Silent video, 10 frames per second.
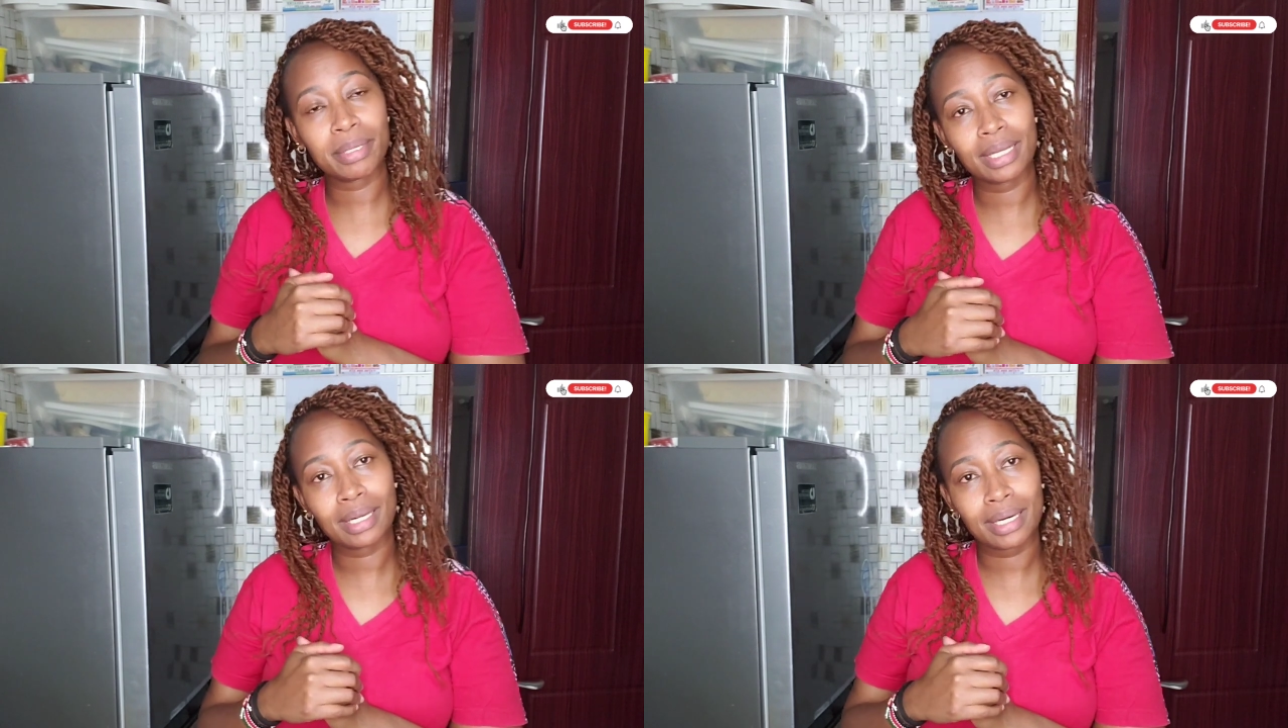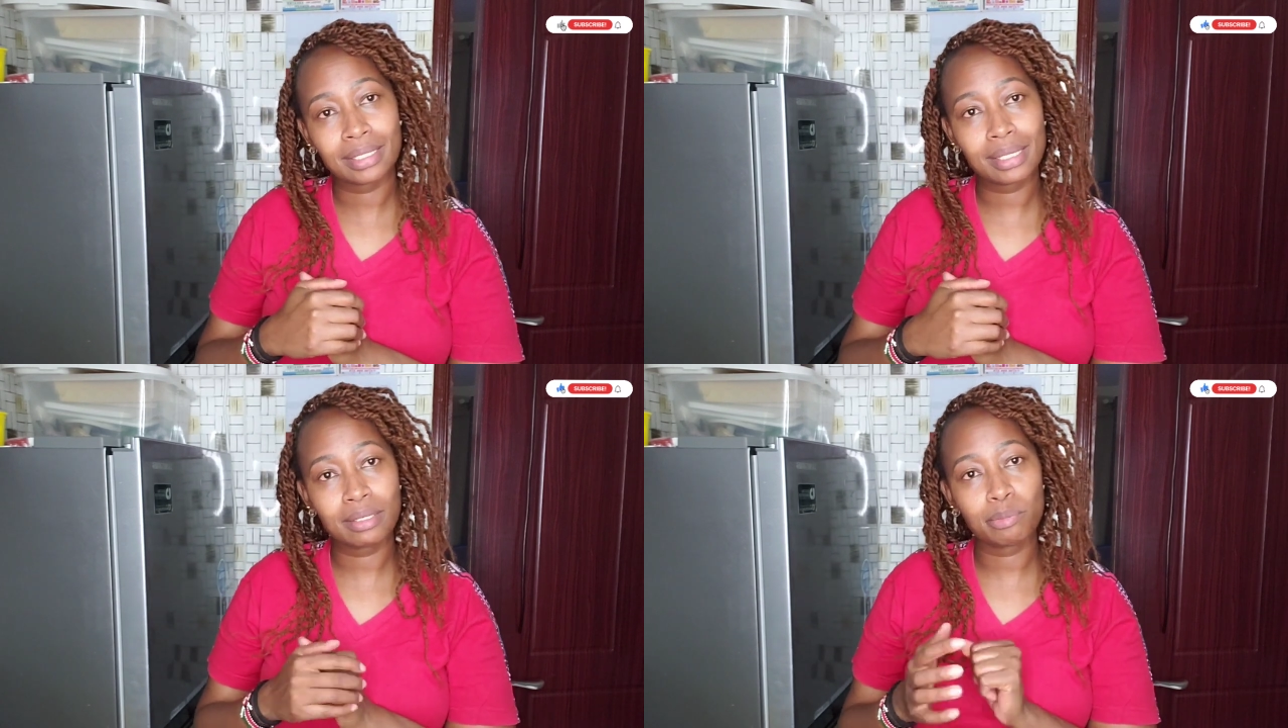baking
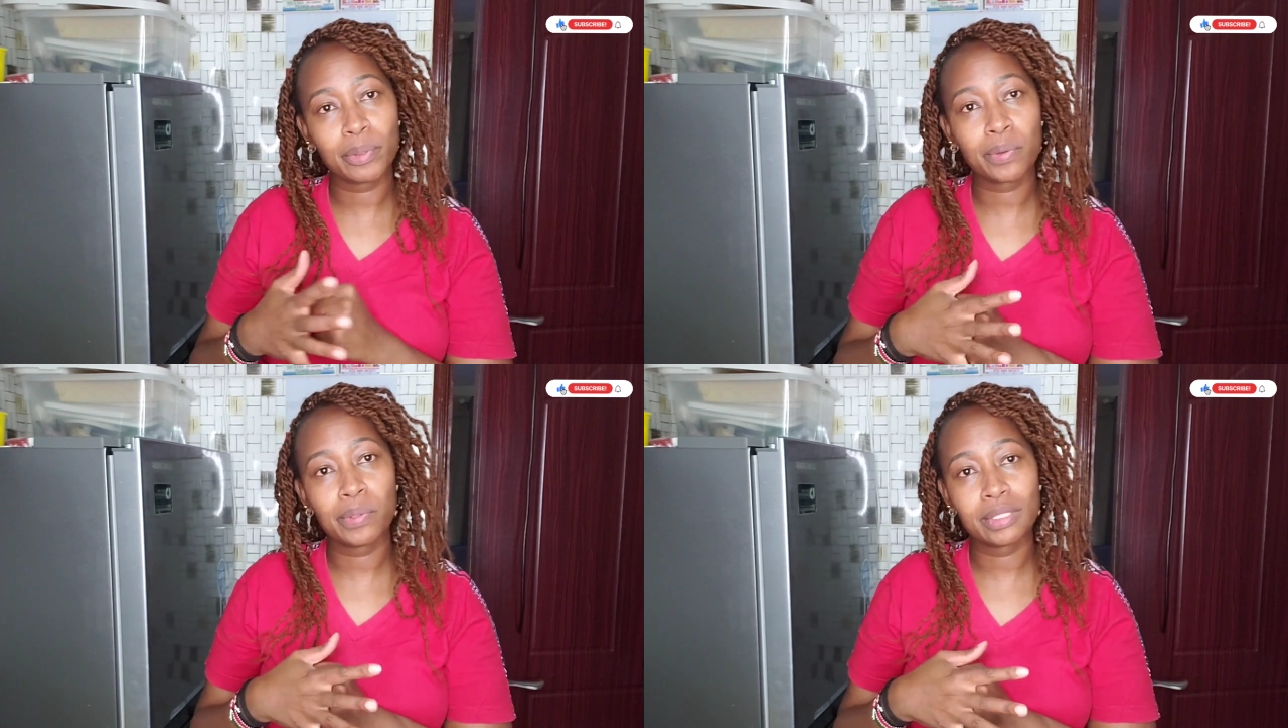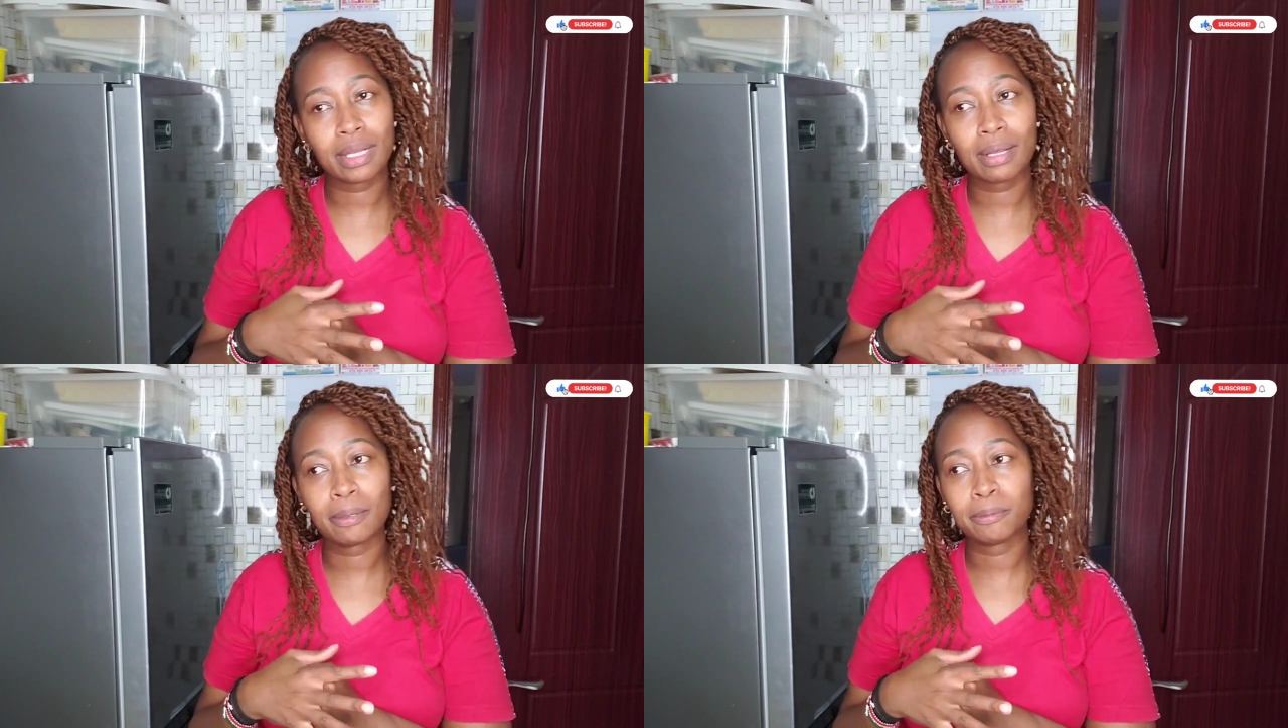classes because
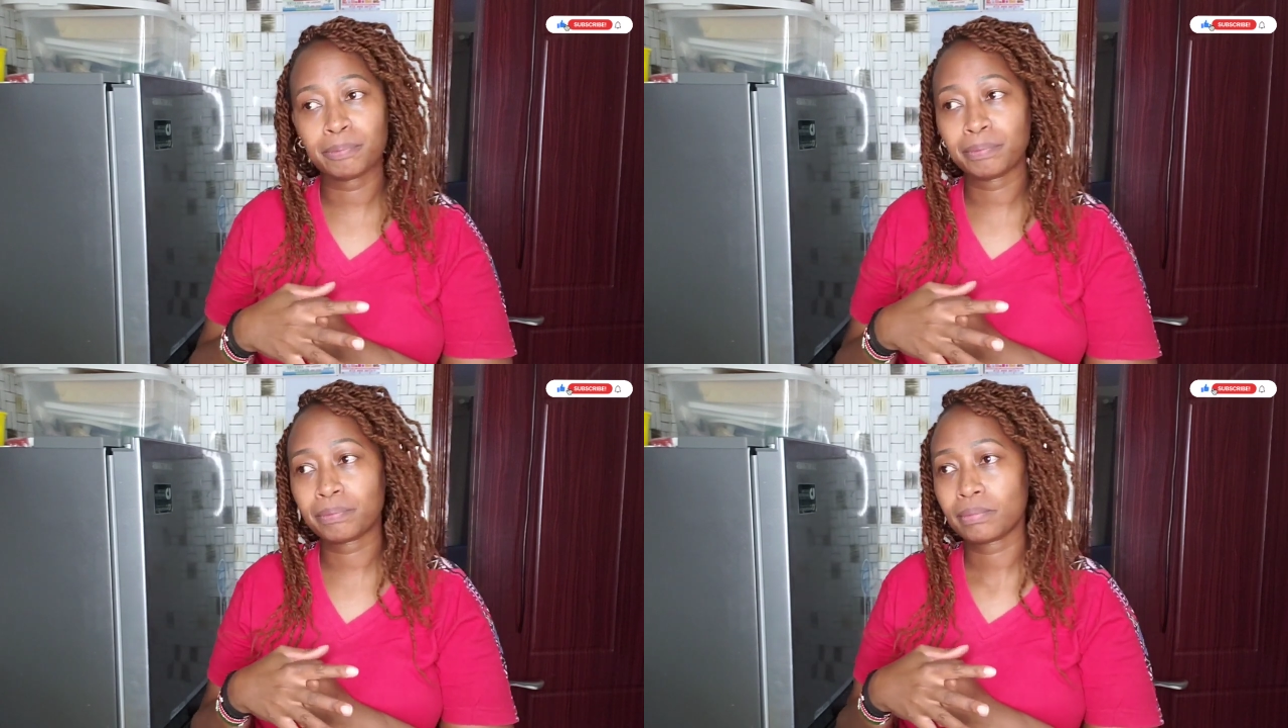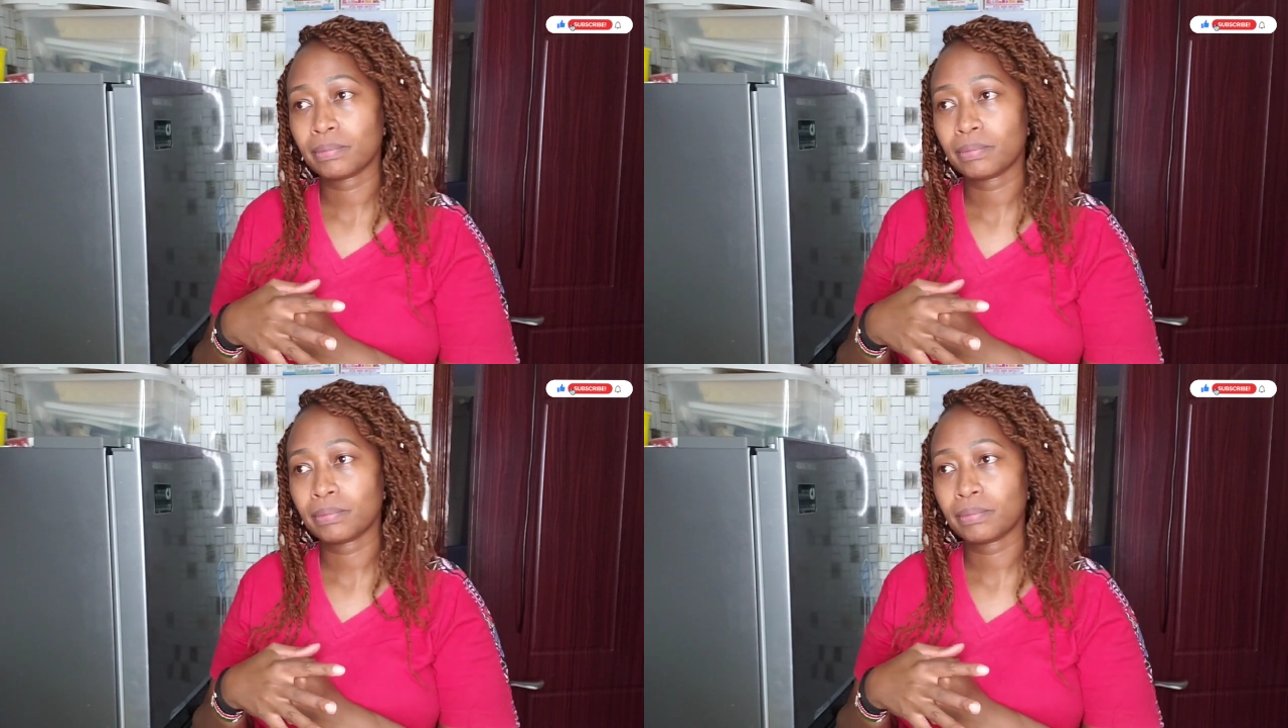um,